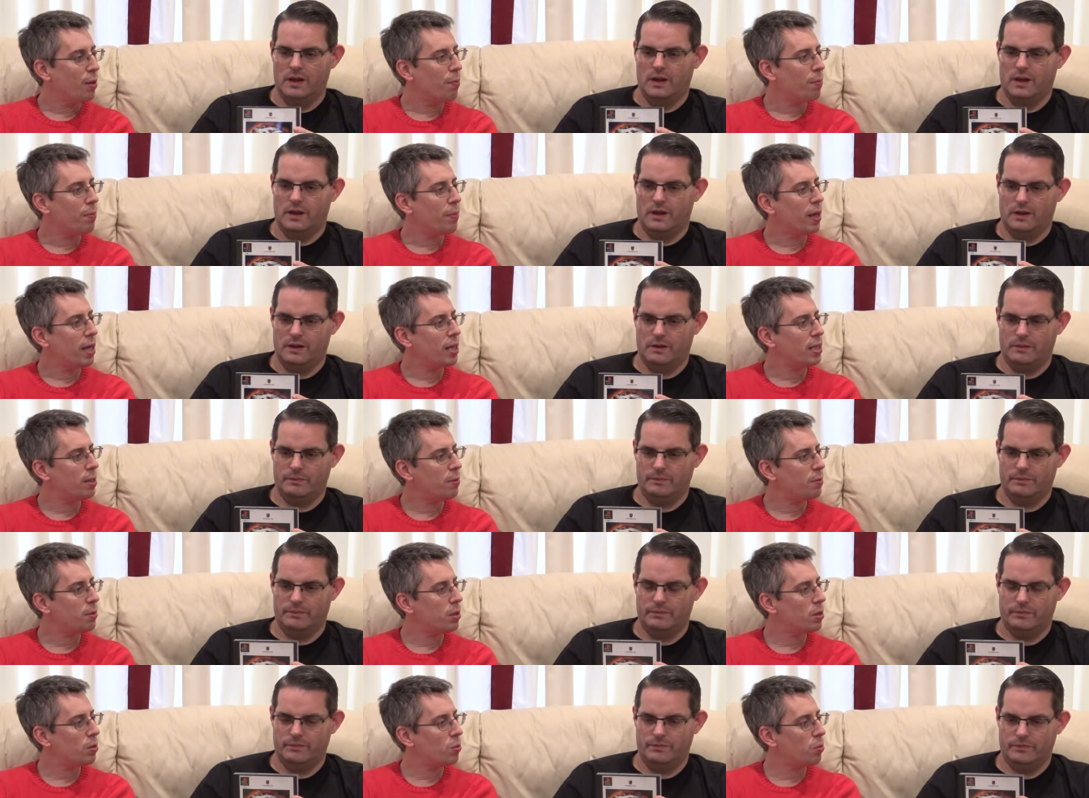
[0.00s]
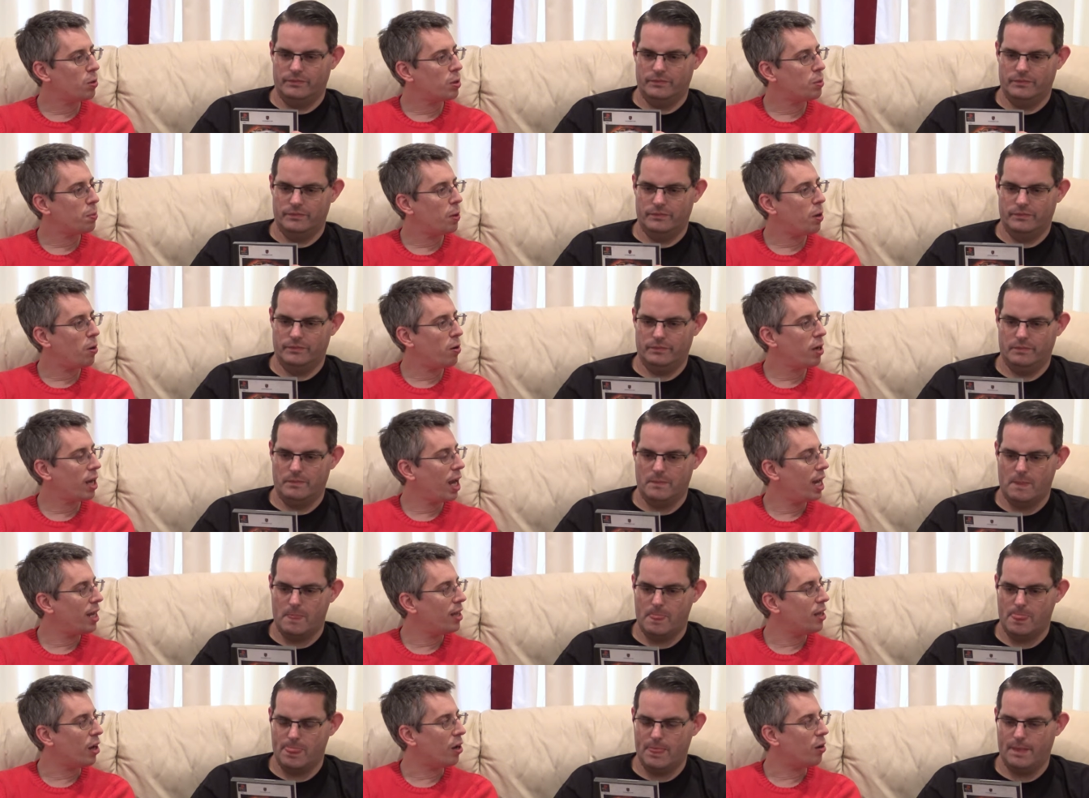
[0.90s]
Speaker 1: Um, they seem to always be
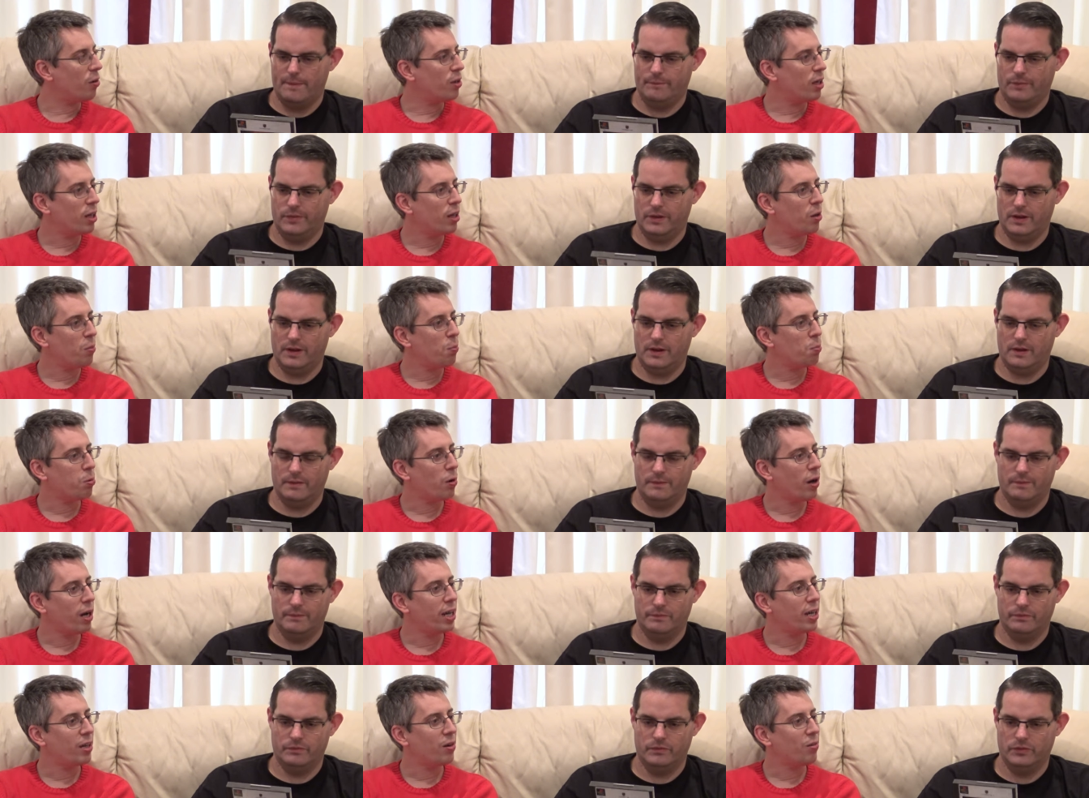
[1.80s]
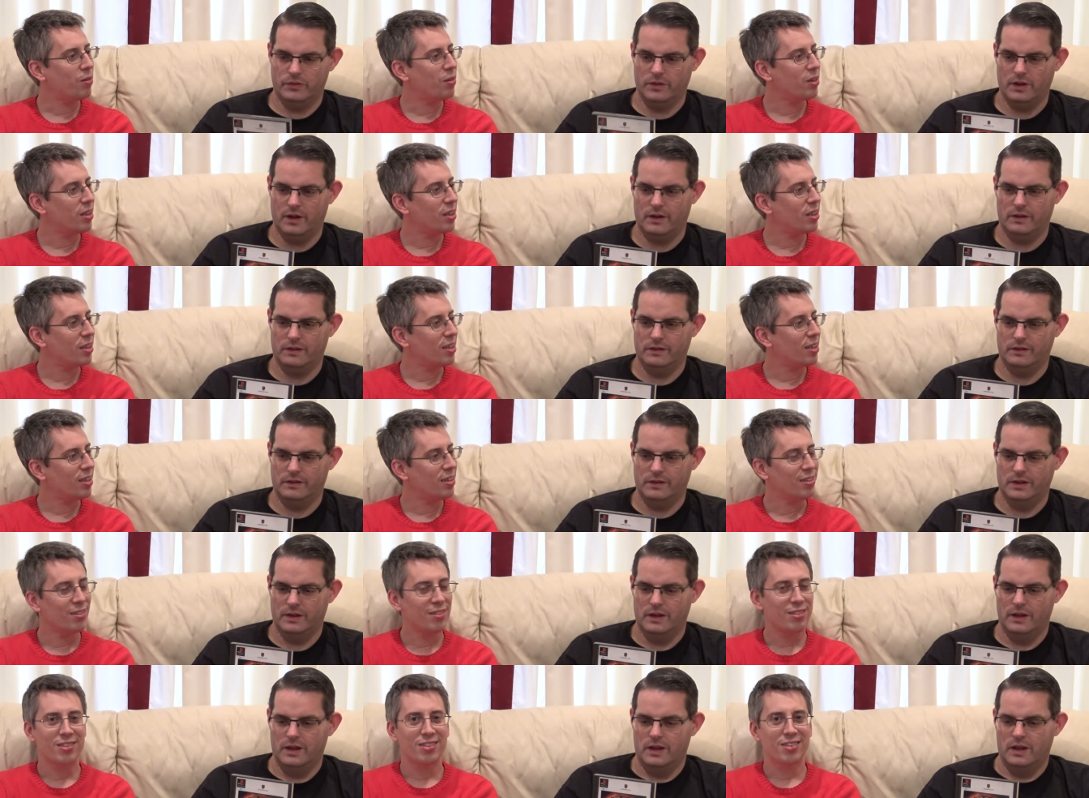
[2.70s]
okay though. They don't yeah, break on no.
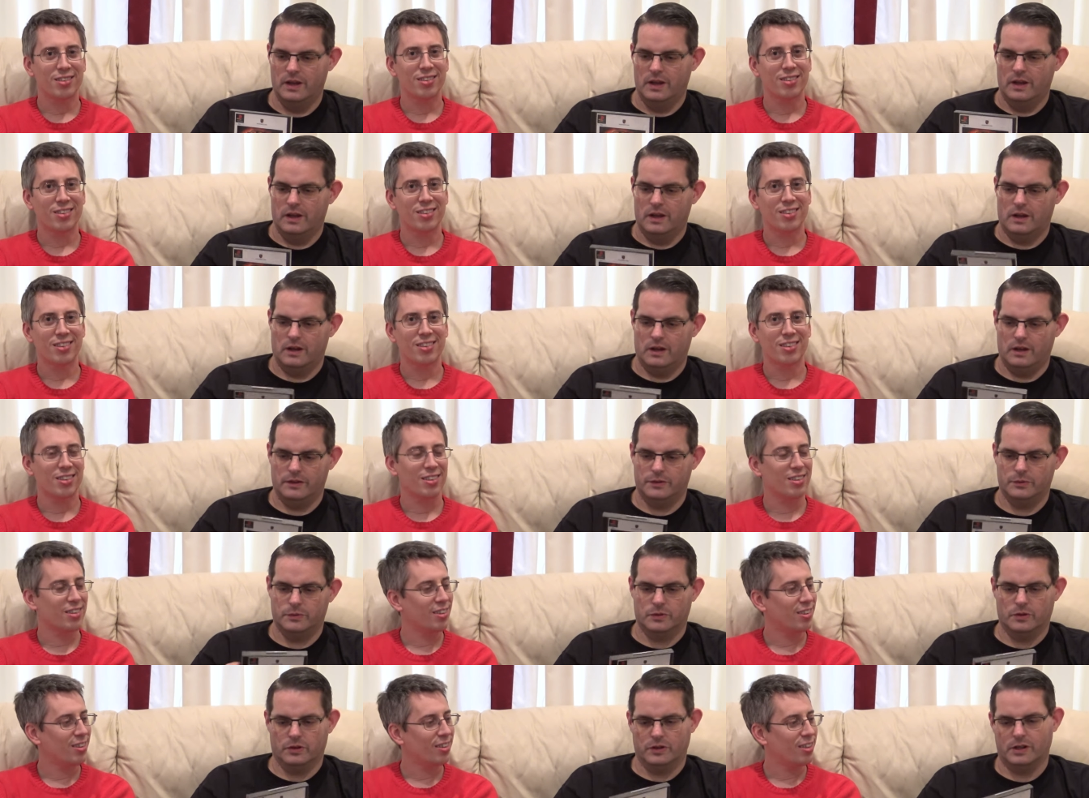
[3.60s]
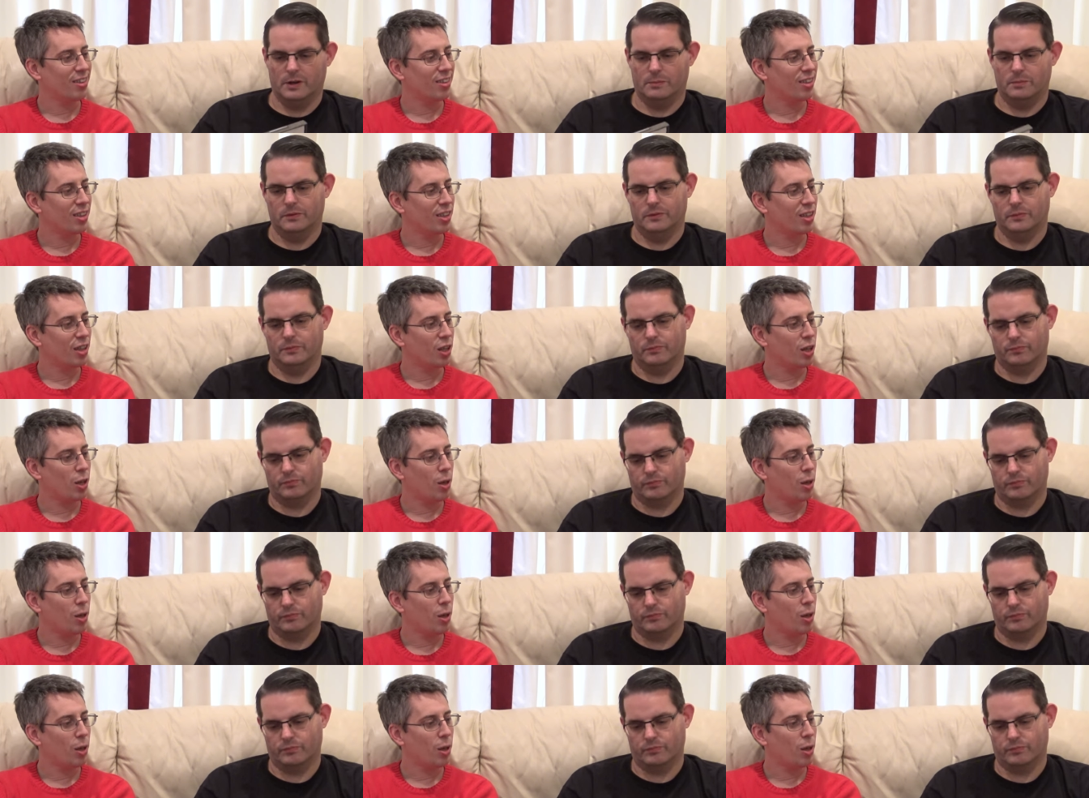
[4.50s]
Speaker 2: the. Uh, this one's got a couple of